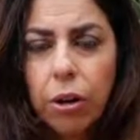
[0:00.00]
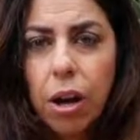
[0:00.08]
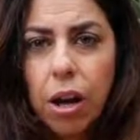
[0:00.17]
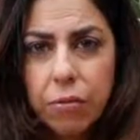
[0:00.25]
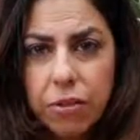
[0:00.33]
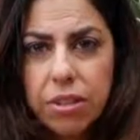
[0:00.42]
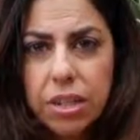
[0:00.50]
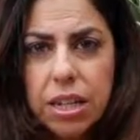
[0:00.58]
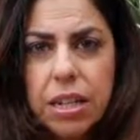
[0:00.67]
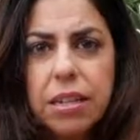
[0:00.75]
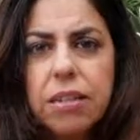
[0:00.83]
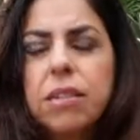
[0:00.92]
of the
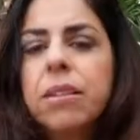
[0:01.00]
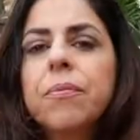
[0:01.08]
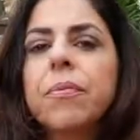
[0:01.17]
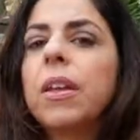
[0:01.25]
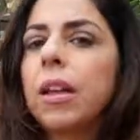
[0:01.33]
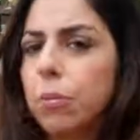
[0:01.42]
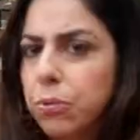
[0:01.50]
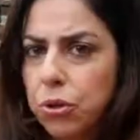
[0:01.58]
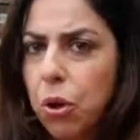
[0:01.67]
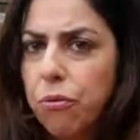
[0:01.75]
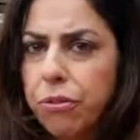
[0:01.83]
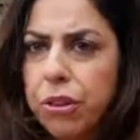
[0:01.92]
seeds, helps
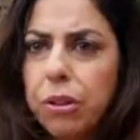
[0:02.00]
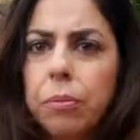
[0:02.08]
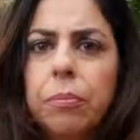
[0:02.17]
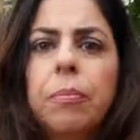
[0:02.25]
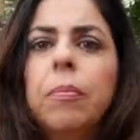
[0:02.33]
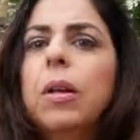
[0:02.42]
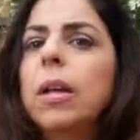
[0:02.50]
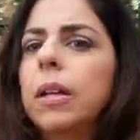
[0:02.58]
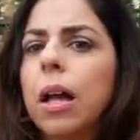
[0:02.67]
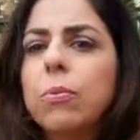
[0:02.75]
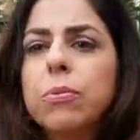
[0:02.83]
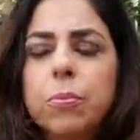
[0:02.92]
soften them.
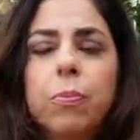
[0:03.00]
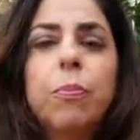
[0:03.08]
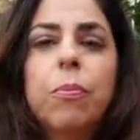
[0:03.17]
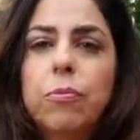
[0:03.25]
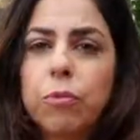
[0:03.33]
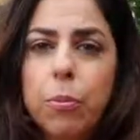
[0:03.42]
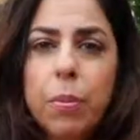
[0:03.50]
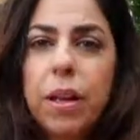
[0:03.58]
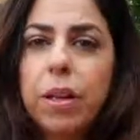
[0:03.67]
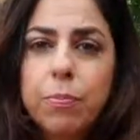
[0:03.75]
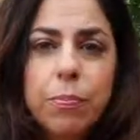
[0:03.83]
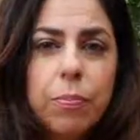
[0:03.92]
It